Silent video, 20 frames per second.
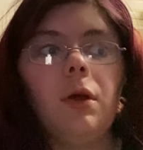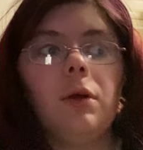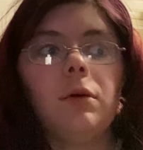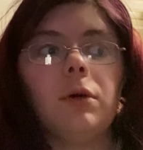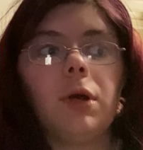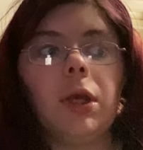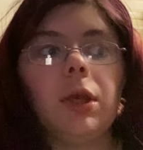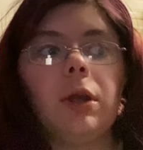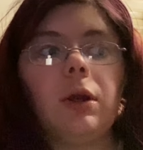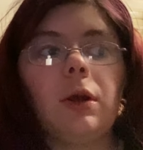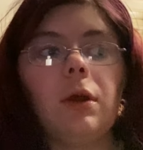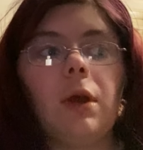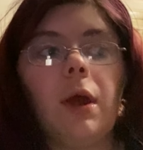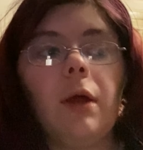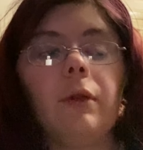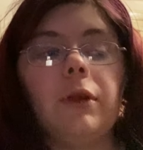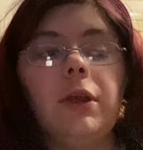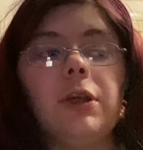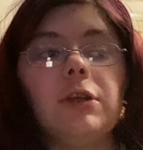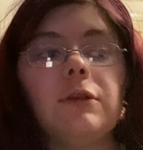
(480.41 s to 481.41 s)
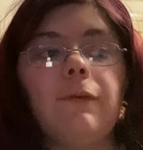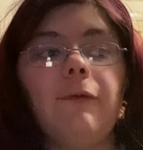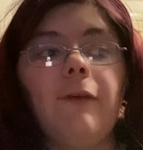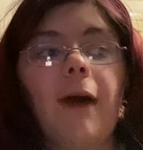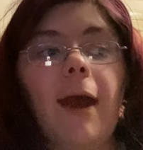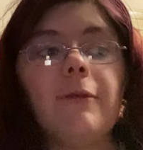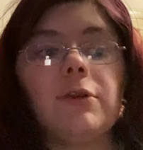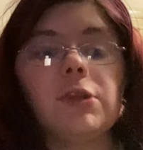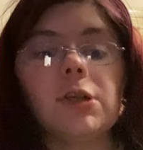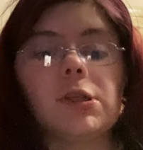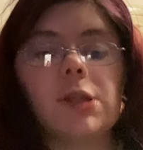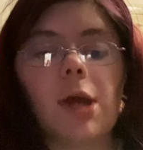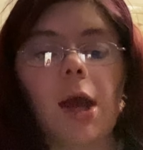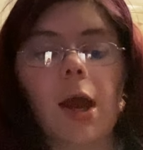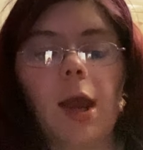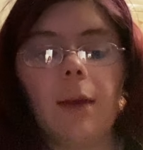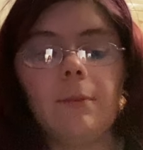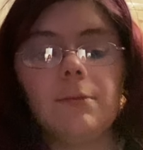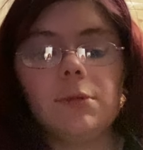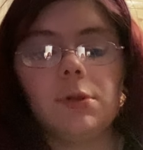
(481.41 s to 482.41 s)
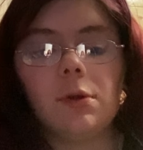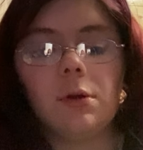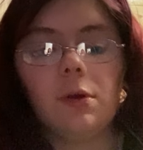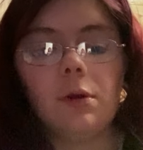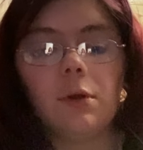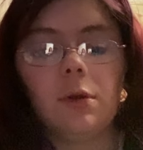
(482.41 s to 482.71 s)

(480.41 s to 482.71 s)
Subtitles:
Like, at least 5 or 6 times.